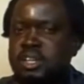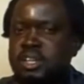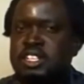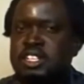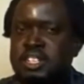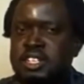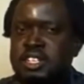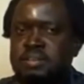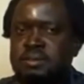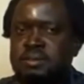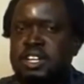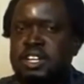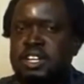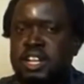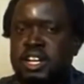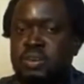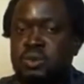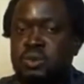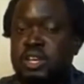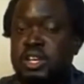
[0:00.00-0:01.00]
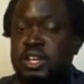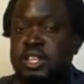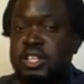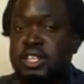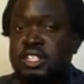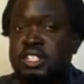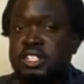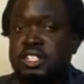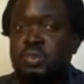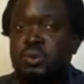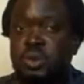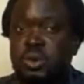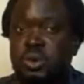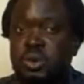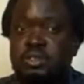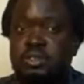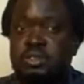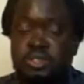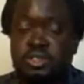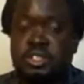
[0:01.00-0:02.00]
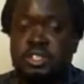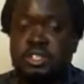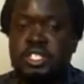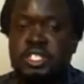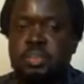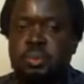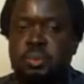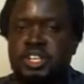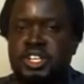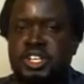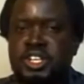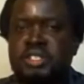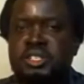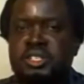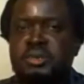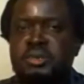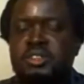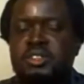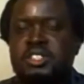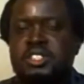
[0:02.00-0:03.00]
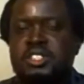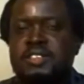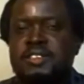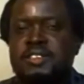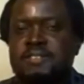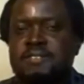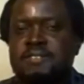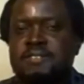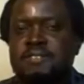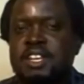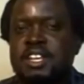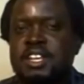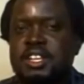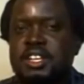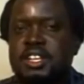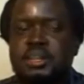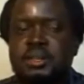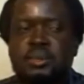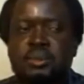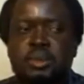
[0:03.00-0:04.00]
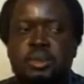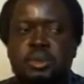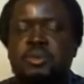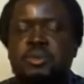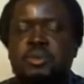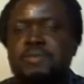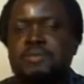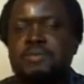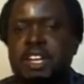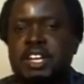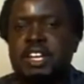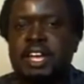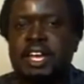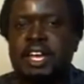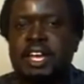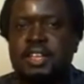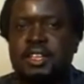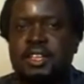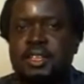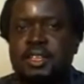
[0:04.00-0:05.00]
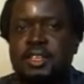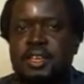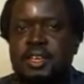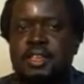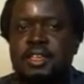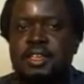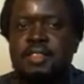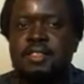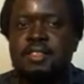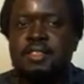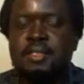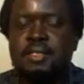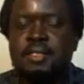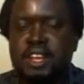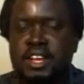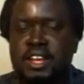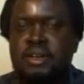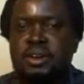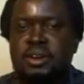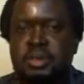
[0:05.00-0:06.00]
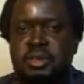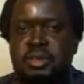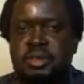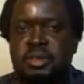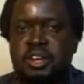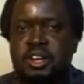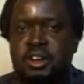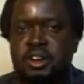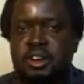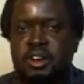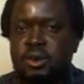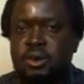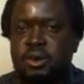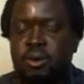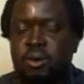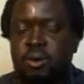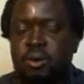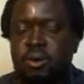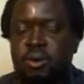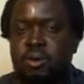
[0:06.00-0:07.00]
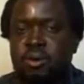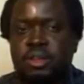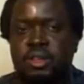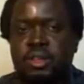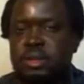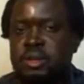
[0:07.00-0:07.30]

And that's what is really disappointing because people feel like they are not being heard or the suffering is not being seen.